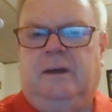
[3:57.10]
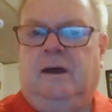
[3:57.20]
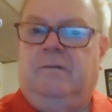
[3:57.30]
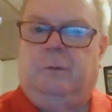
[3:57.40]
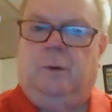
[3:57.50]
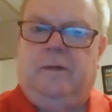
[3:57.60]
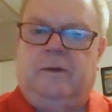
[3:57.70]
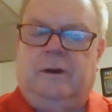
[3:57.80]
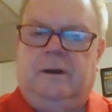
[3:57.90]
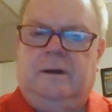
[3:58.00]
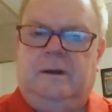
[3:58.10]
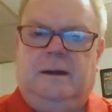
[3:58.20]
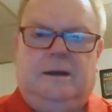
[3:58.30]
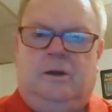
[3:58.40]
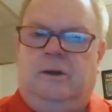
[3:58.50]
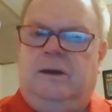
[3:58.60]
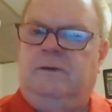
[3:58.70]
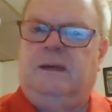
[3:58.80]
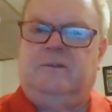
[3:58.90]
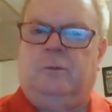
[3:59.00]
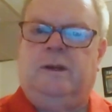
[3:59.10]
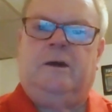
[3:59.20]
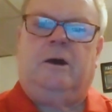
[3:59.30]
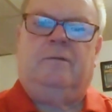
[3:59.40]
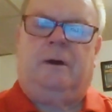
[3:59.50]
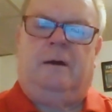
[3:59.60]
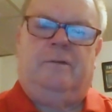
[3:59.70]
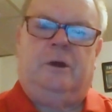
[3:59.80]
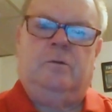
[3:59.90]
of the weather. If it gets windy off the